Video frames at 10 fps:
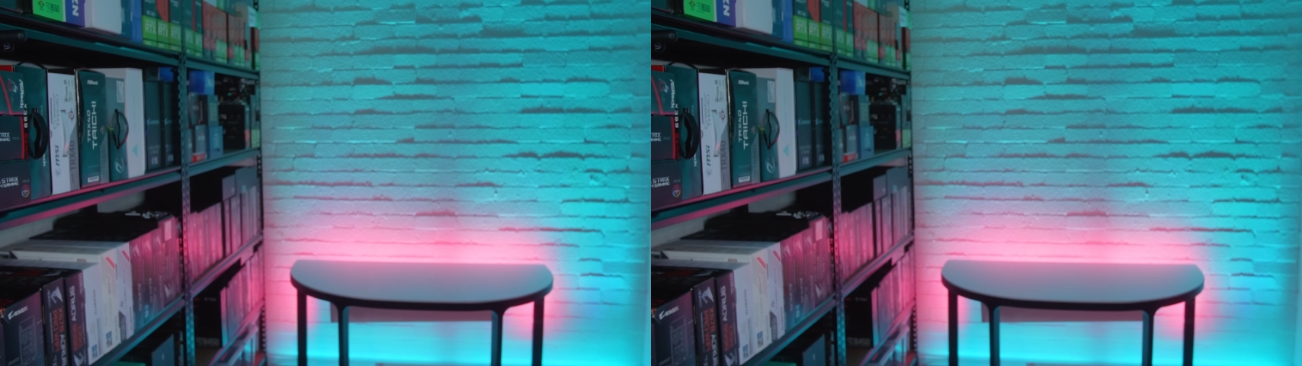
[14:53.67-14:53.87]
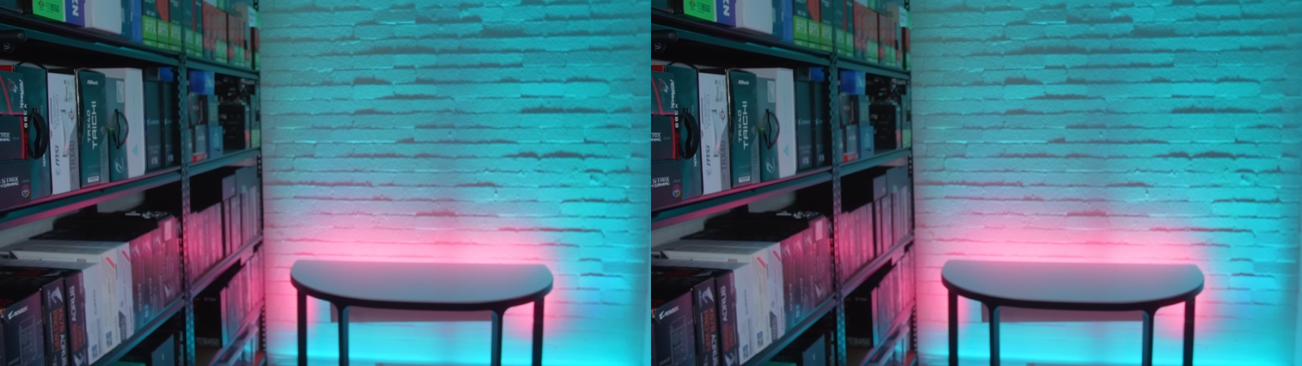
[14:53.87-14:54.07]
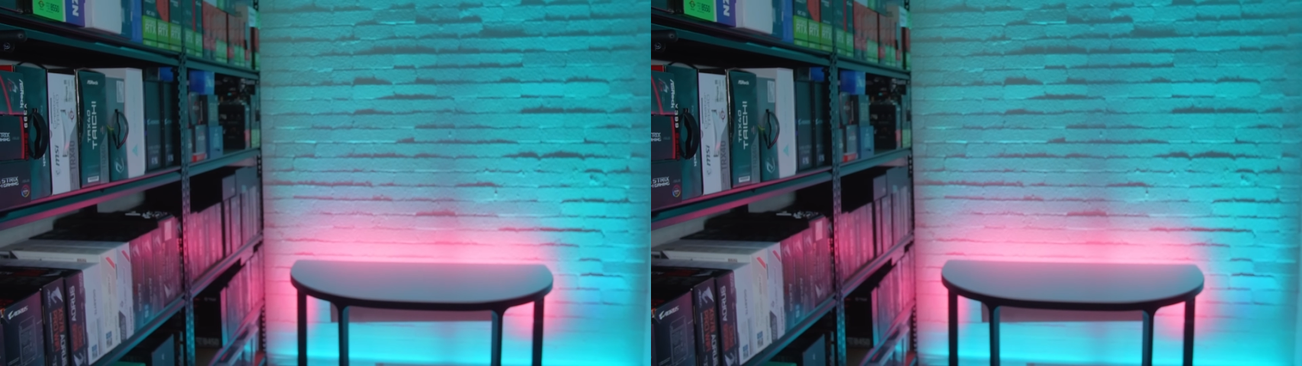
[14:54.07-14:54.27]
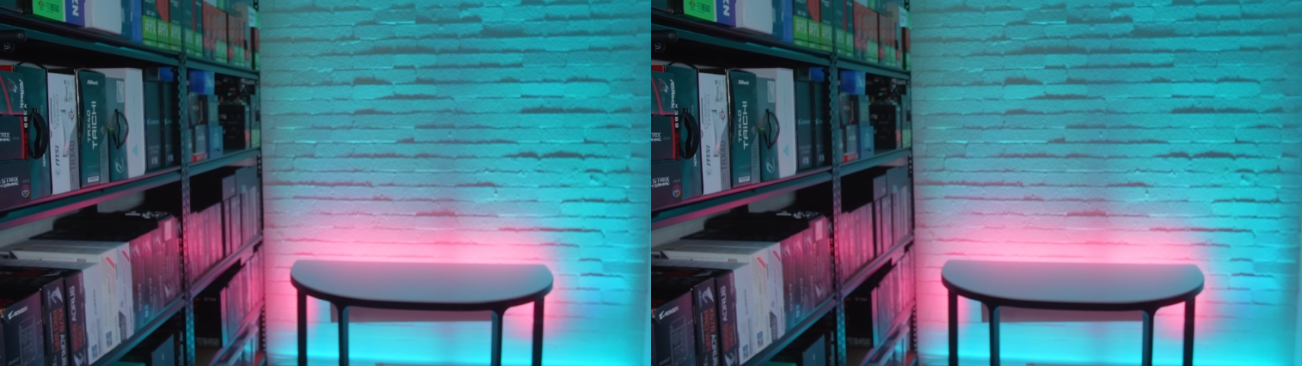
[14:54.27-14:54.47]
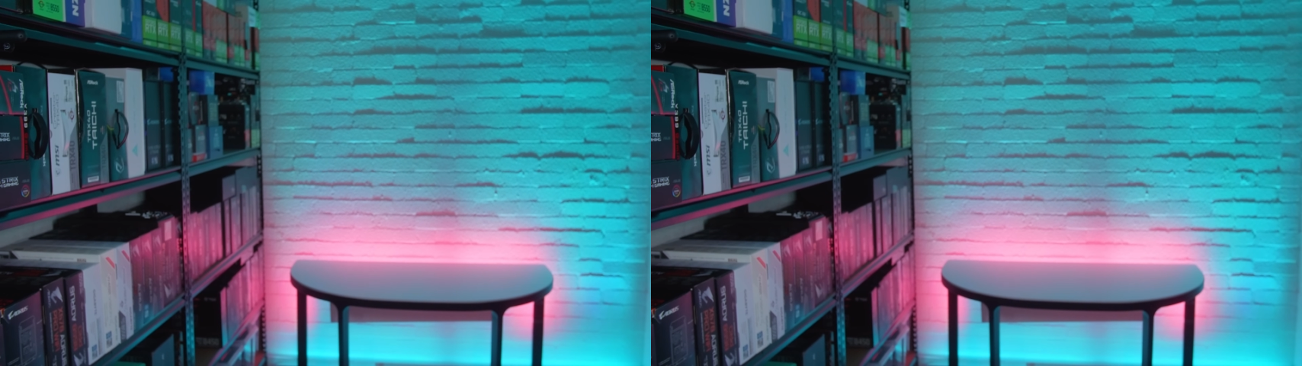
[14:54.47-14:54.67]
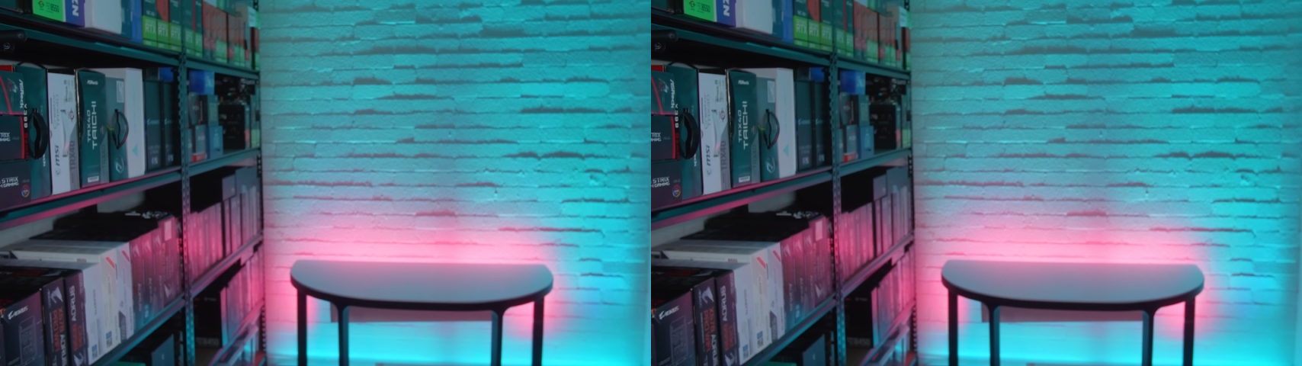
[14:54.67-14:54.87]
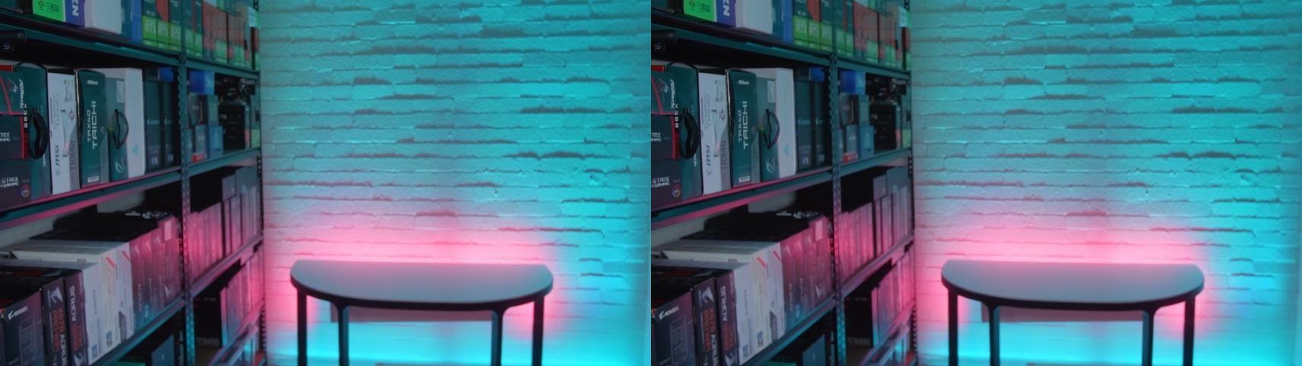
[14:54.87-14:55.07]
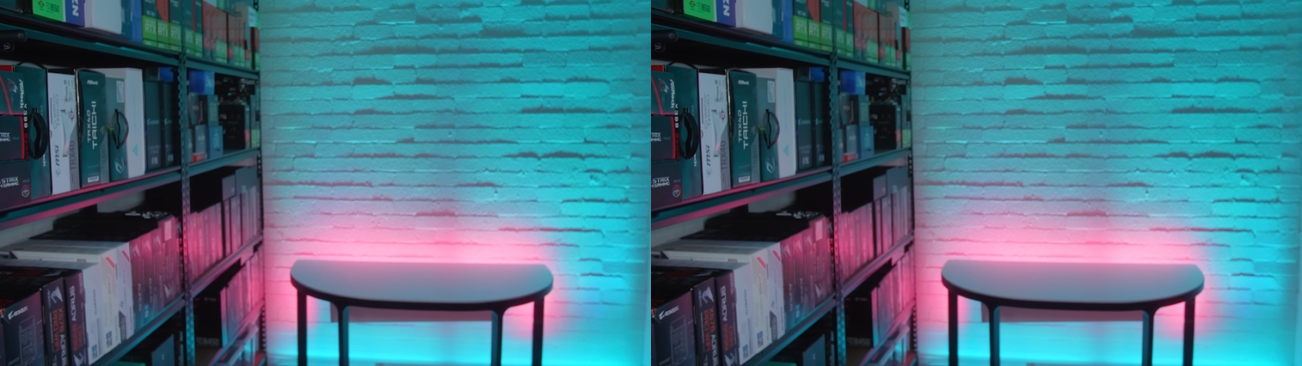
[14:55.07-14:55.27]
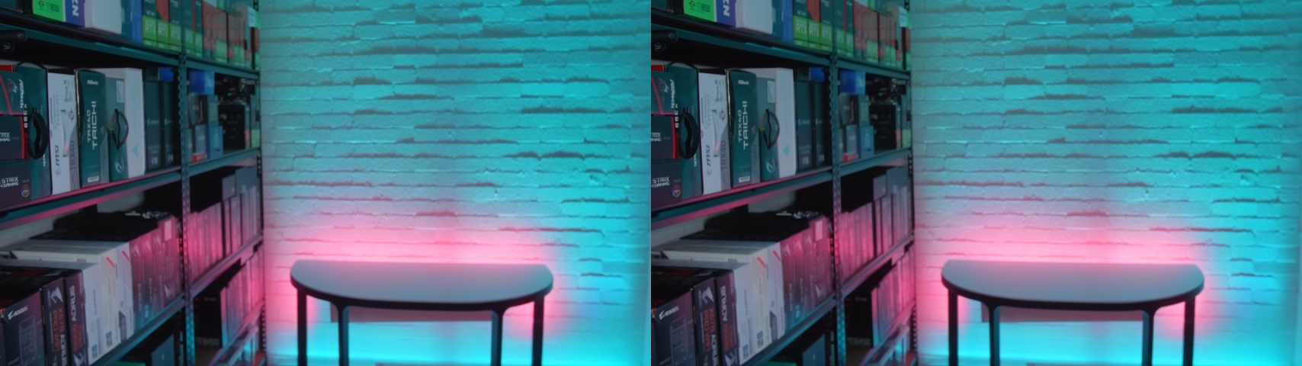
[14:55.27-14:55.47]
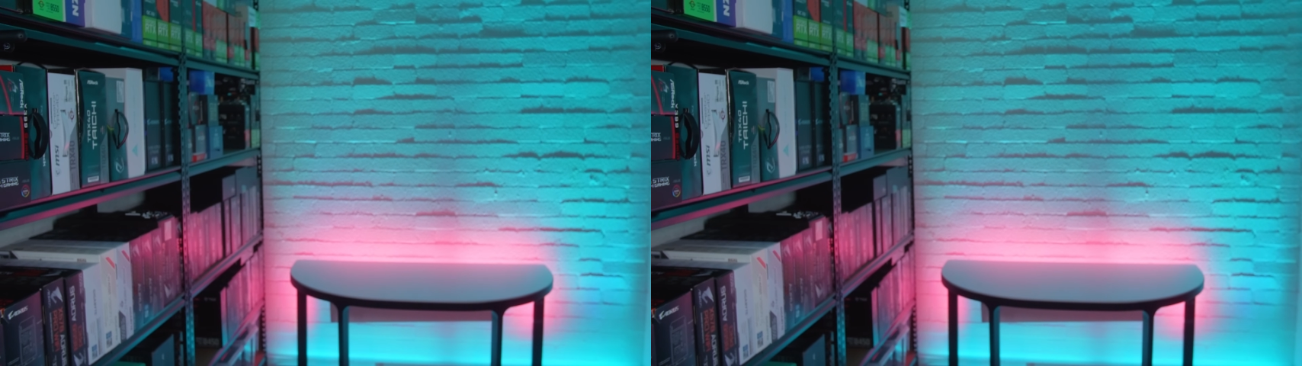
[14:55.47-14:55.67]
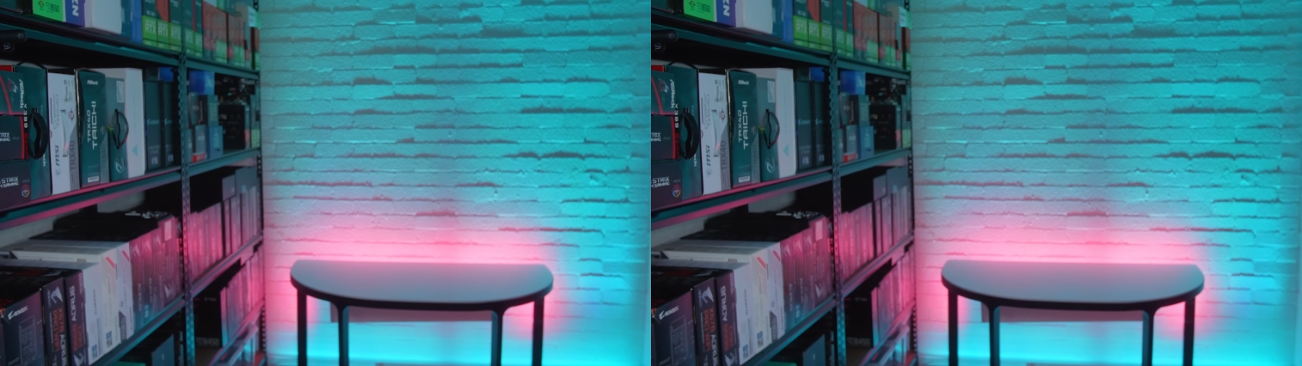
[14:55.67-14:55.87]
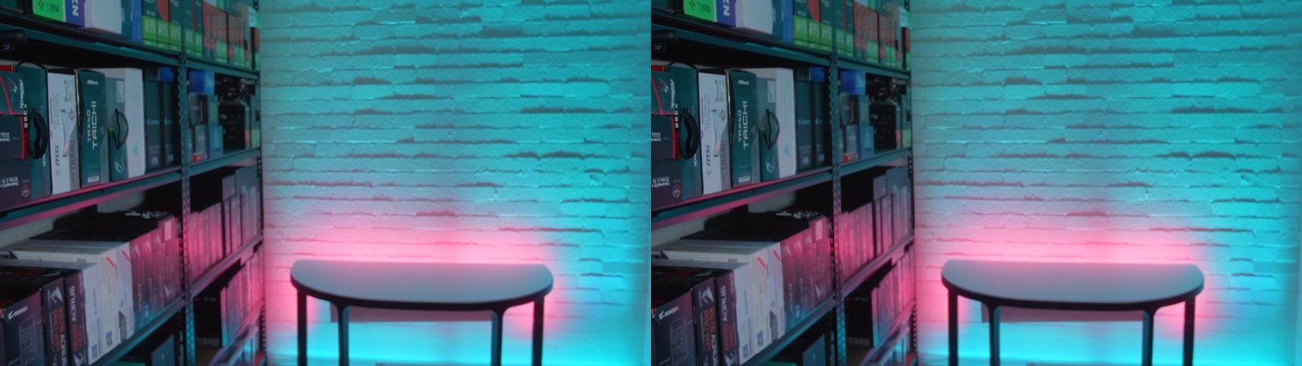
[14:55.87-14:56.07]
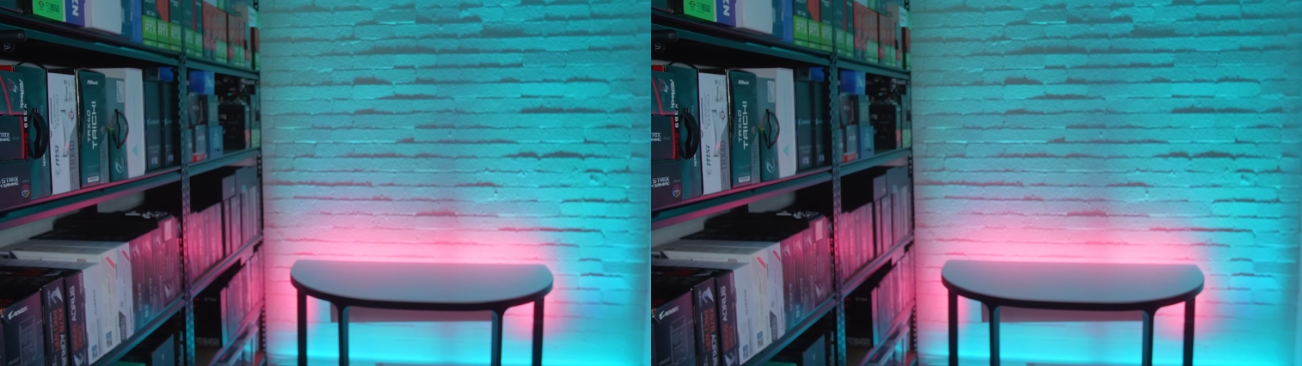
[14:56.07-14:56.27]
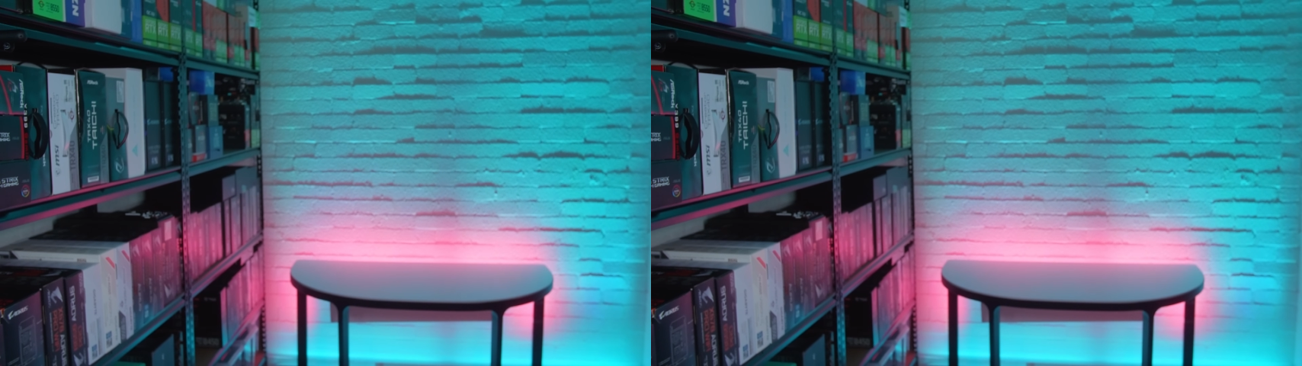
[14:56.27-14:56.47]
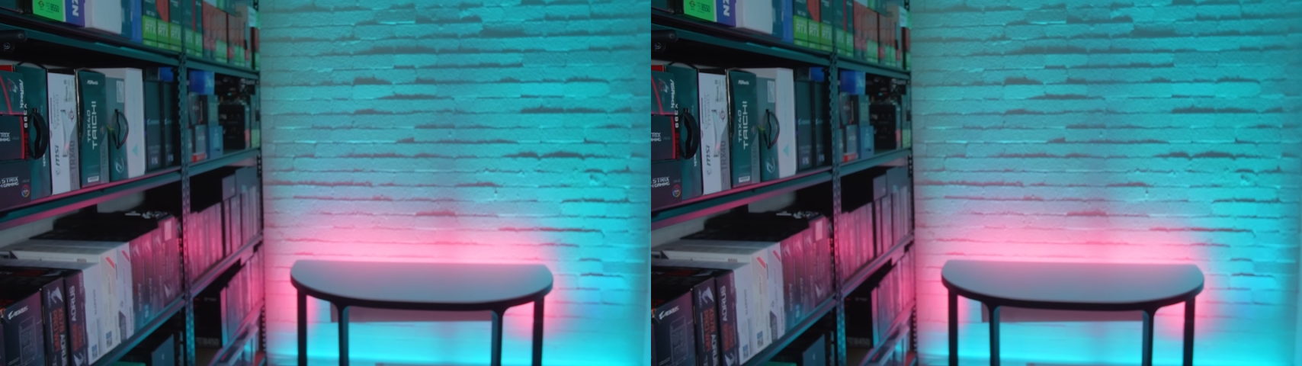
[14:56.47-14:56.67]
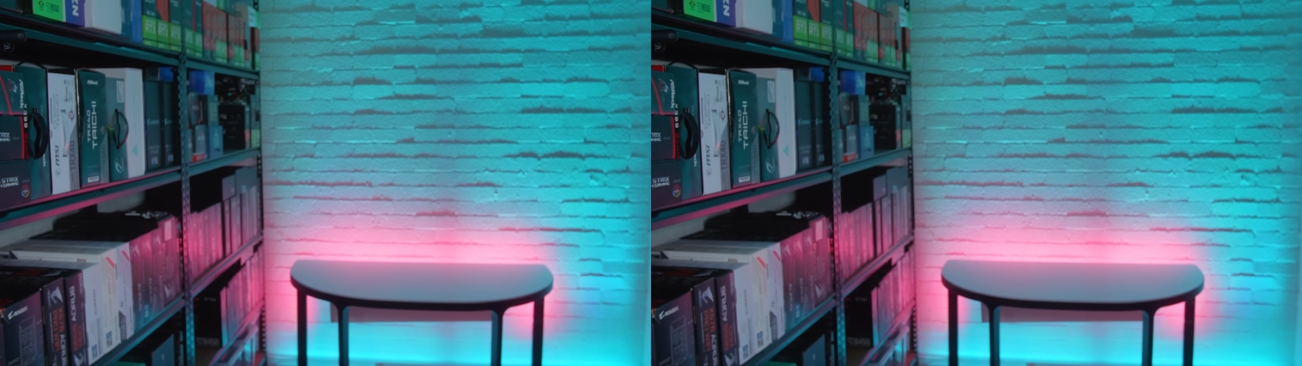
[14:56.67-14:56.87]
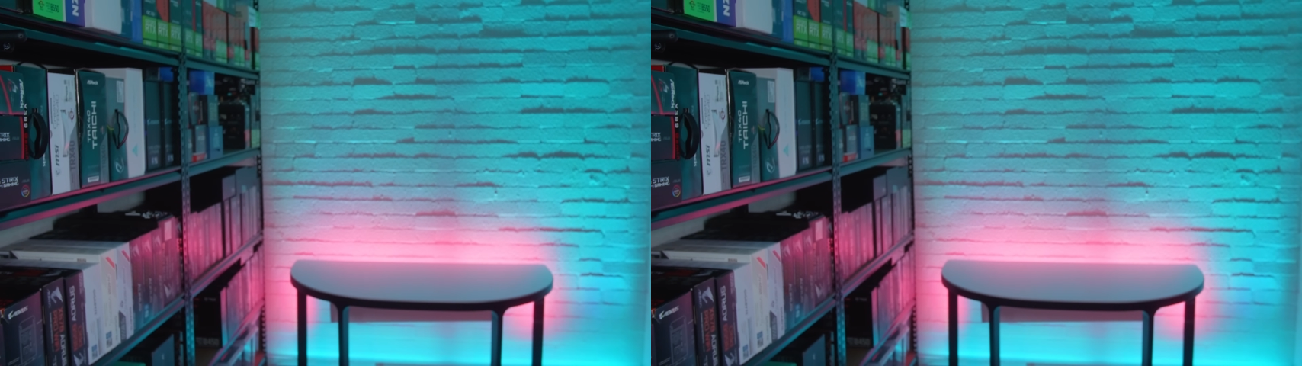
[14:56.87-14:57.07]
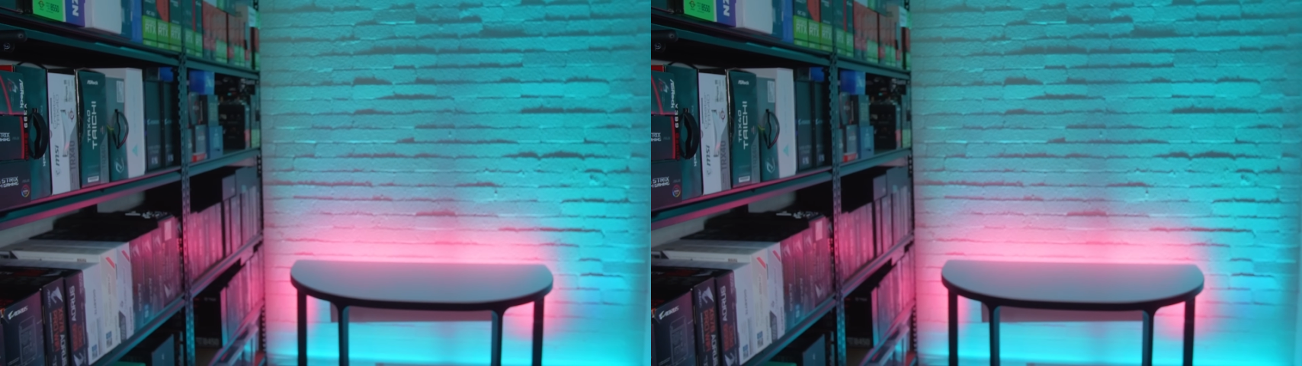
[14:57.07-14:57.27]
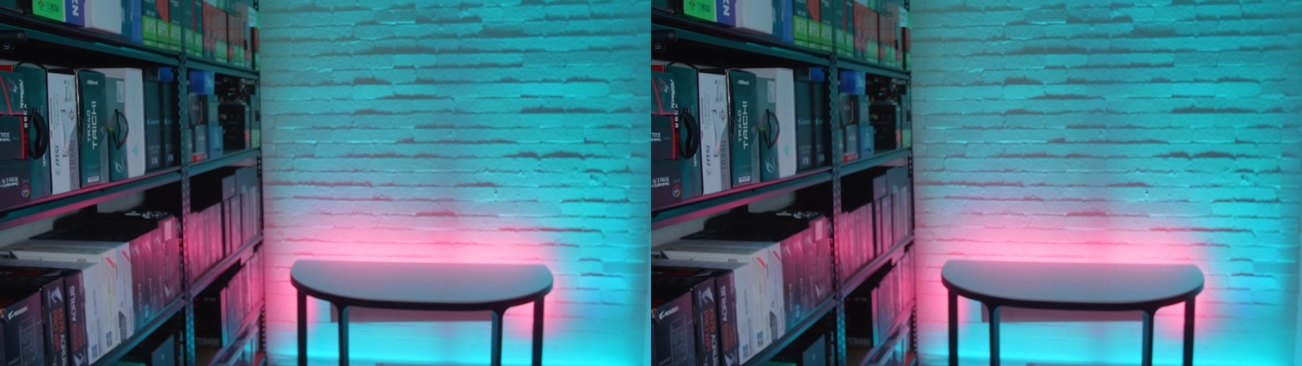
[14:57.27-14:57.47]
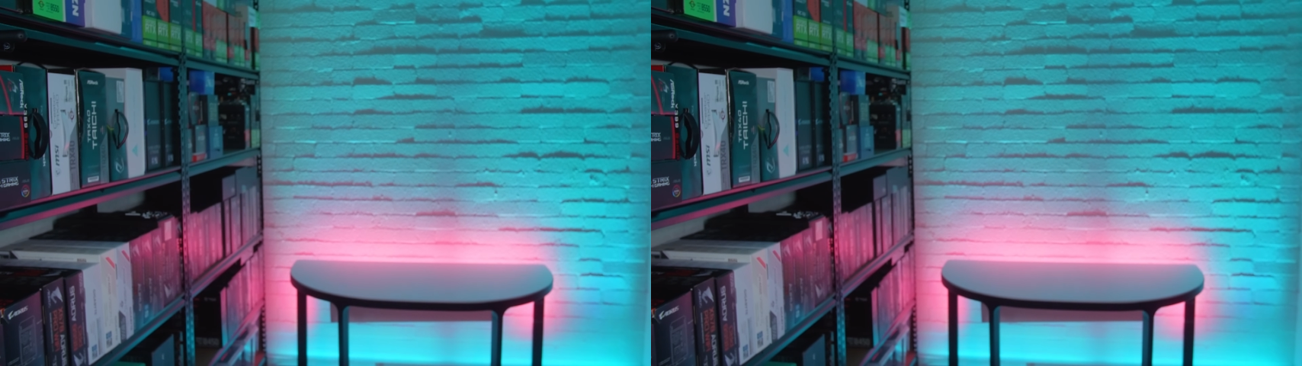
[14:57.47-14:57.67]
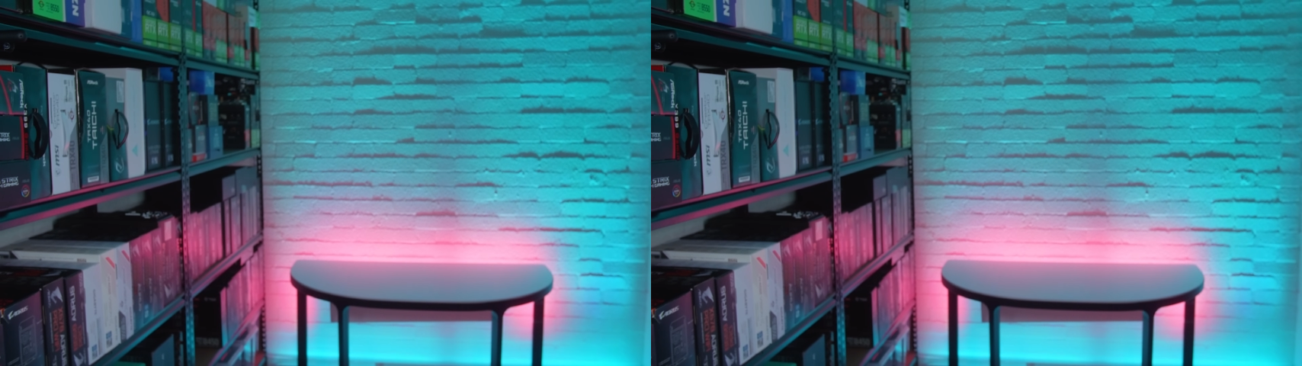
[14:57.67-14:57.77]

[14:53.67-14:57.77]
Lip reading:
No face is visible, so there are no lips to read.